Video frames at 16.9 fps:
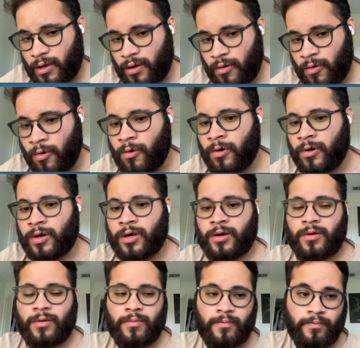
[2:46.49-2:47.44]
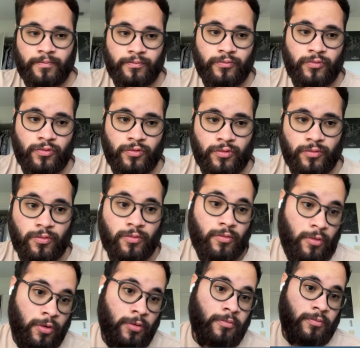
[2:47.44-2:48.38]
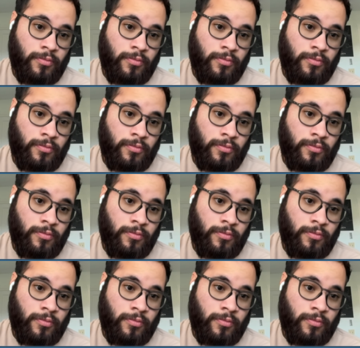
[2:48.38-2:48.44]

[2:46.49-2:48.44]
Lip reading: or well,